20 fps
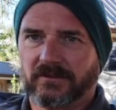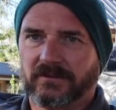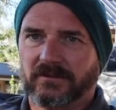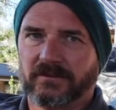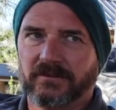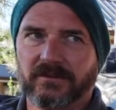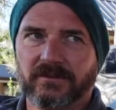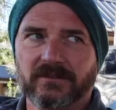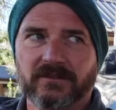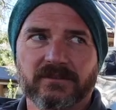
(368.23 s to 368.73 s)

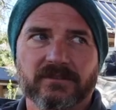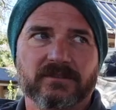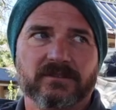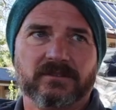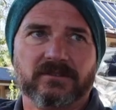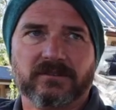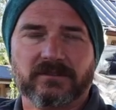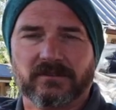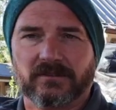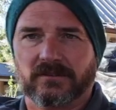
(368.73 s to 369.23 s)

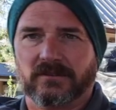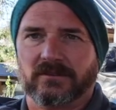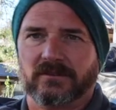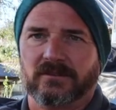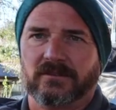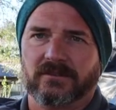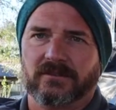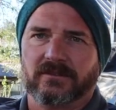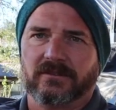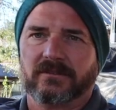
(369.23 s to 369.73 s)

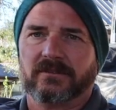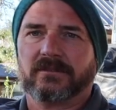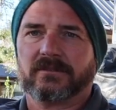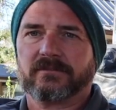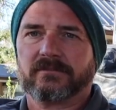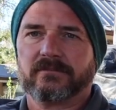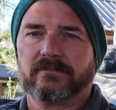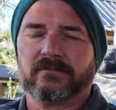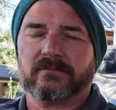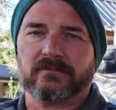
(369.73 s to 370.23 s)

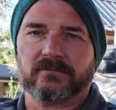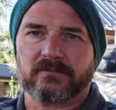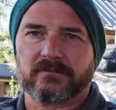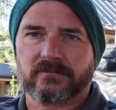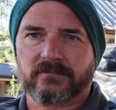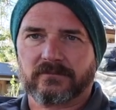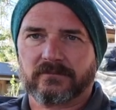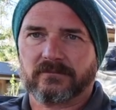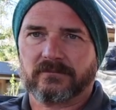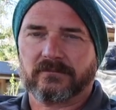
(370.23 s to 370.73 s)

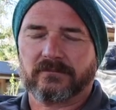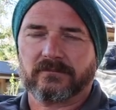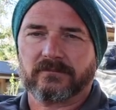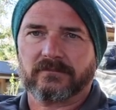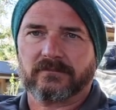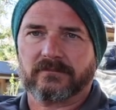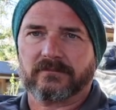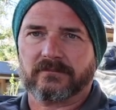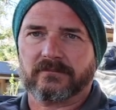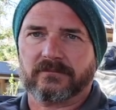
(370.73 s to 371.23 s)

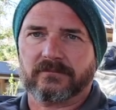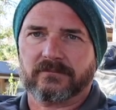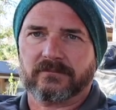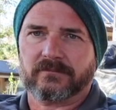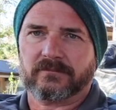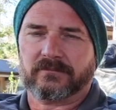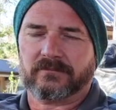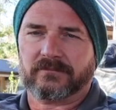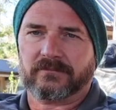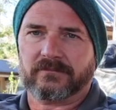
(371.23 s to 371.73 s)

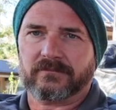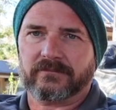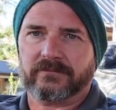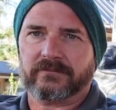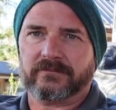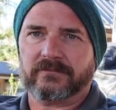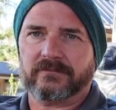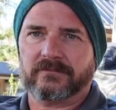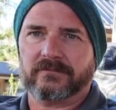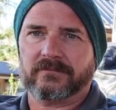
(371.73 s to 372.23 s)

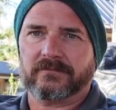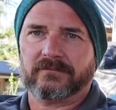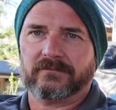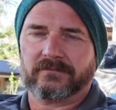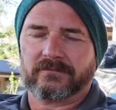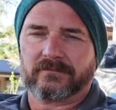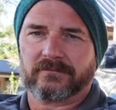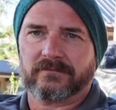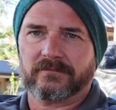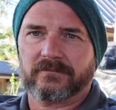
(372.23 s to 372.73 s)

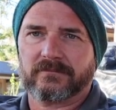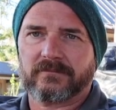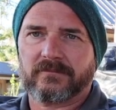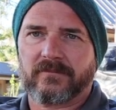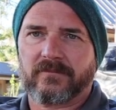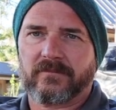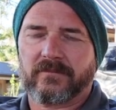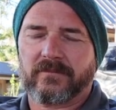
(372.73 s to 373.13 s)
The person shown says nothing.